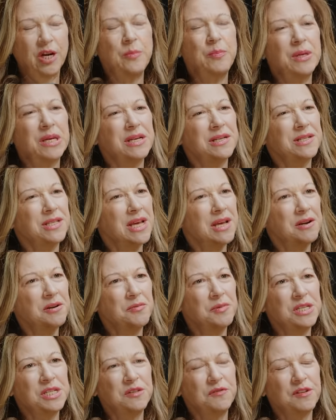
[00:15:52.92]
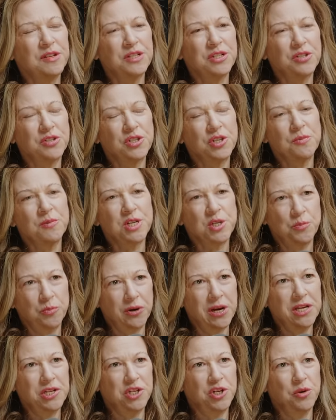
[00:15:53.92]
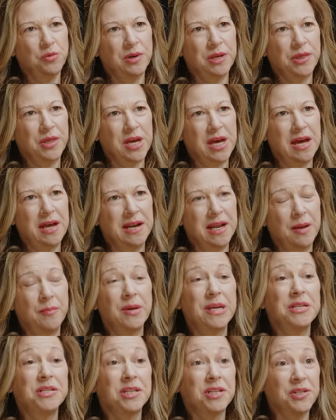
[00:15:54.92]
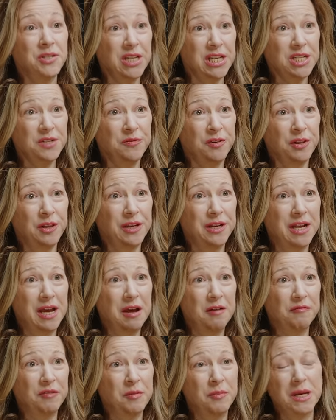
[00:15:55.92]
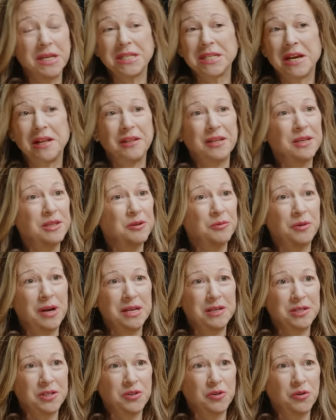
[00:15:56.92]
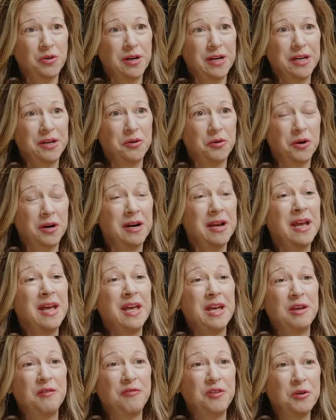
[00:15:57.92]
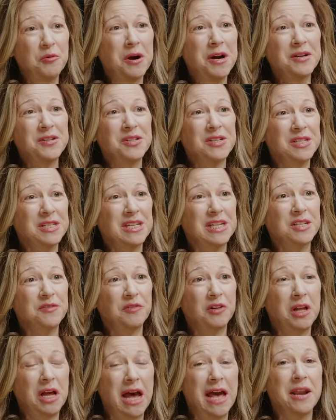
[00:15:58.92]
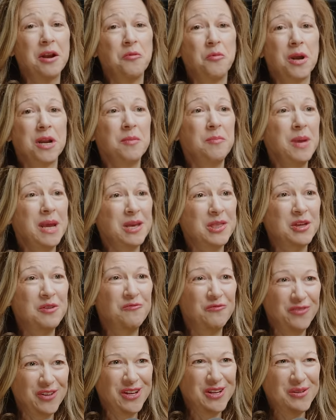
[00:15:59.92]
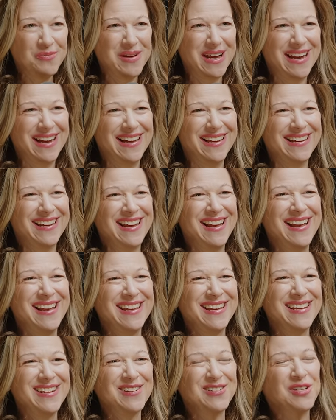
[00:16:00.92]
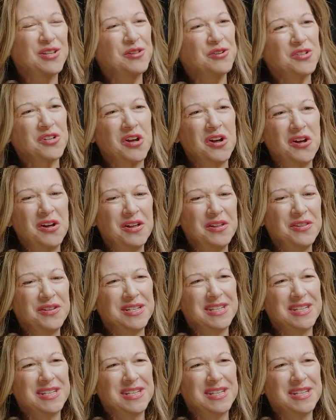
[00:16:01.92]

Right, whether, because that always feels, there's so much pressure with that. Am I successful enough? Am I telling the right story? Or if you are successful, I don't want to make them feel bad. You know, so there's all